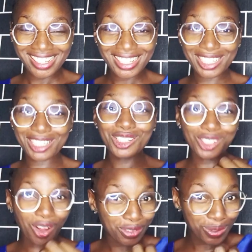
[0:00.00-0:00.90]
soft
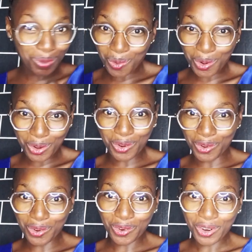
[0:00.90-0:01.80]
one,
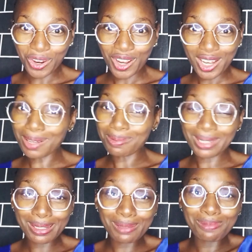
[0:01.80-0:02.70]
sometimes
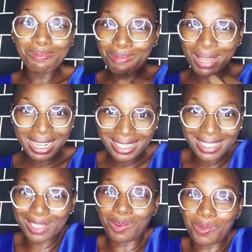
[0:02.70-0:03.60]
make
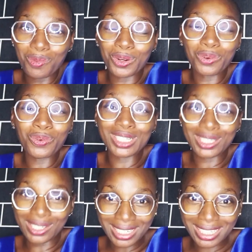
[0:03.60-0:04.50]
someone who is
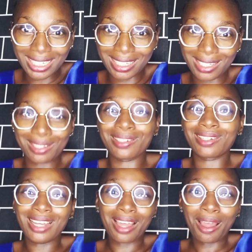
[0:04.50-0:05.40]
nursing to
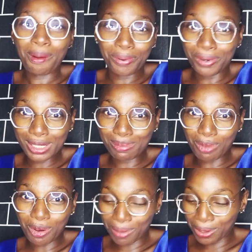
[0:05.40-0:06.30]
produce more
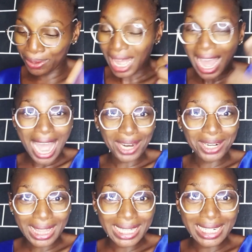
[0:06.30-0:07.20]
milk. Another thing
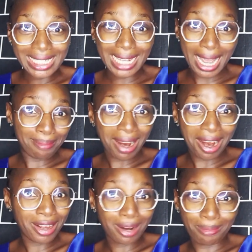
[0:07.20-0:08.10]
is yam. I heard
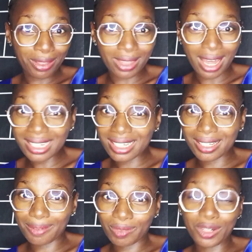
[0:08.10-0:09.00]
about that. I
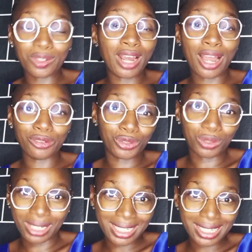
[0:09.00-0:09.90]
don't know how true that
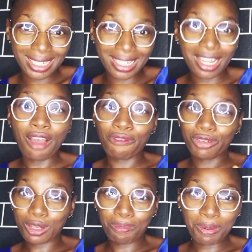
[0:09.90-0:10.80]
is. For some
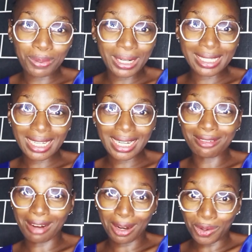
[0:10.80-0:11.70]
people, they said
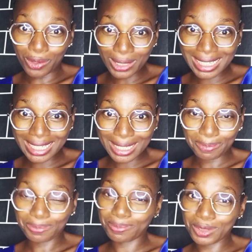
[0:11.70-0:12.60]
groundnut
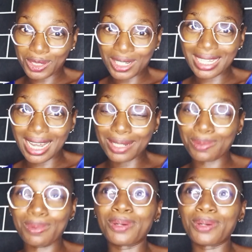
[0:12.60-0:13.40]
does that as well.